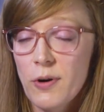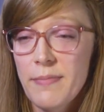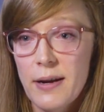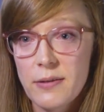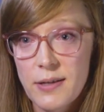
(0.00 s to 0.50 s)
or
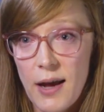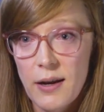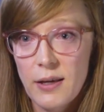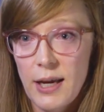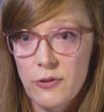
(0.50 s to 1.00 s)

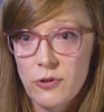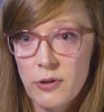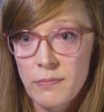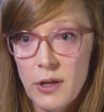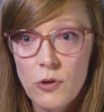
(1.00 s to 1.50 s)
metastatic
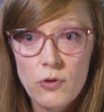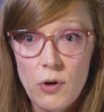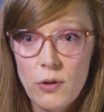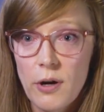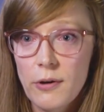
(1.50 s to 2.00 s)
cancer that is
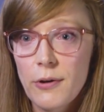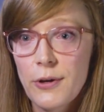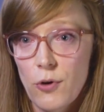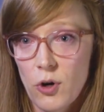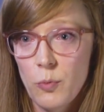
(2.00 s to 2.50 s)
no longer
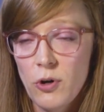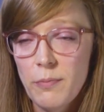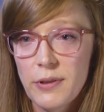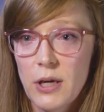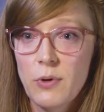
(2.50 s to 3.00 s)
curable
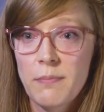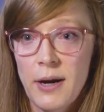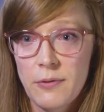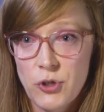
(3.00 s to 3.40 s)
but that we might